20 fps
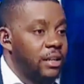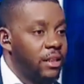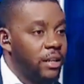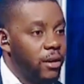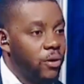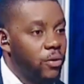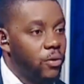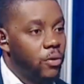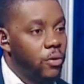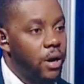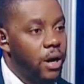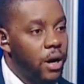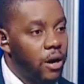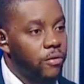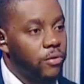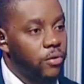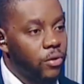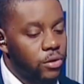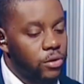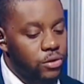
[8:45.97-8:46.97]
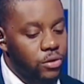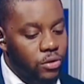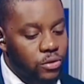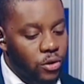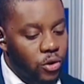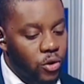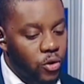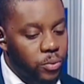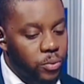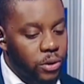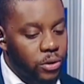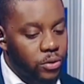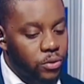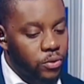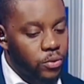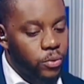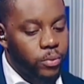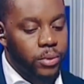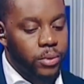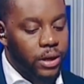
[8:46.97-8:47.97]
out there who are, of course, also hoping
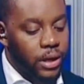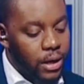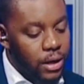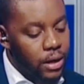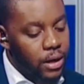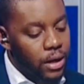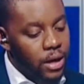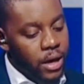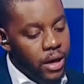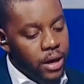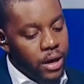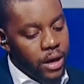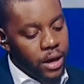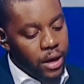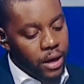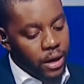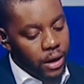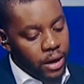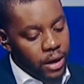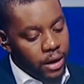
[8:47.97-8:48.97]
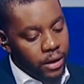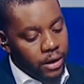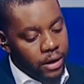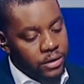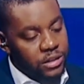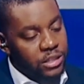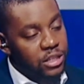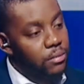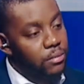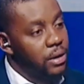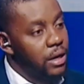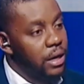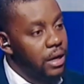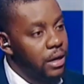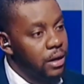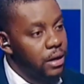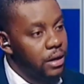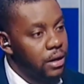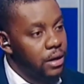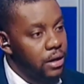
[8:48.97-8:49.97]
to begin a
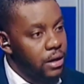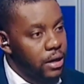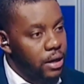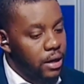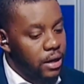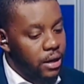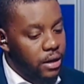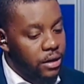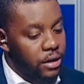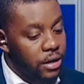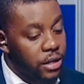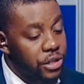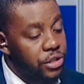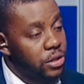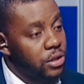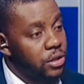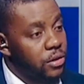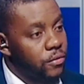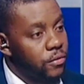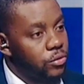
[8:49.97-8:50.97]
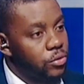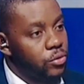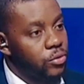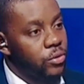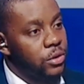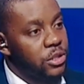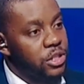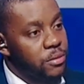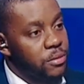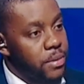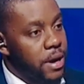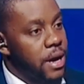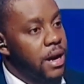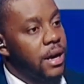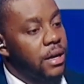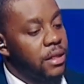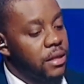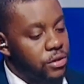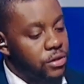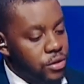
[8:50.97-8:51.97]
similar initiative to inspire
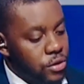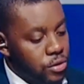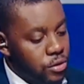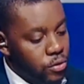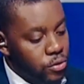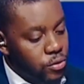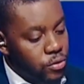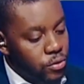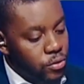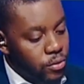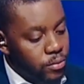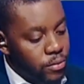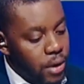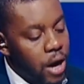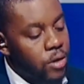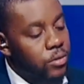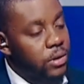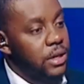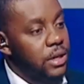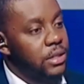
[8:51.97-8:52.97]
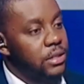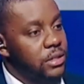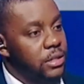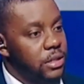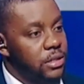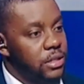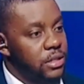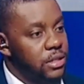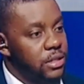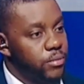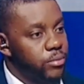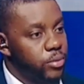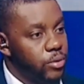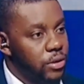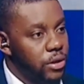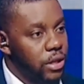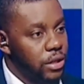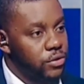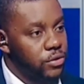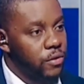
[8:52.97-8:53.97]
others through outlets such as a
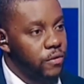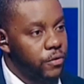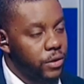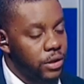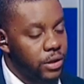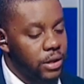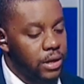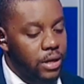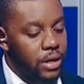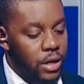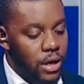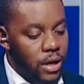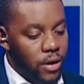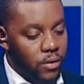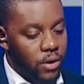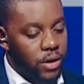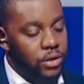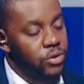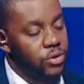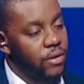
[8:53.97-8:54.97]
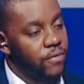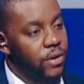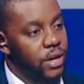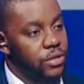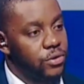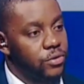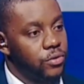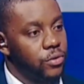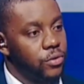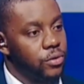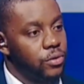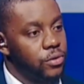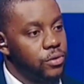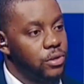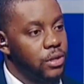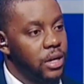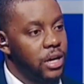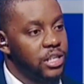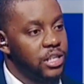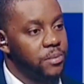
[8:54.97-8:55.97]
book that you have written. What is your advice to
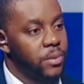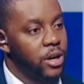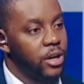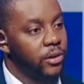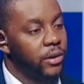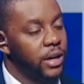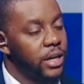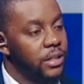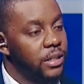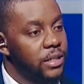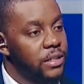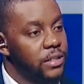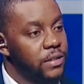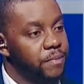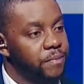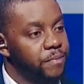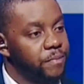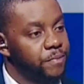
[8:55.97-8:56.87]
those aspiring writers?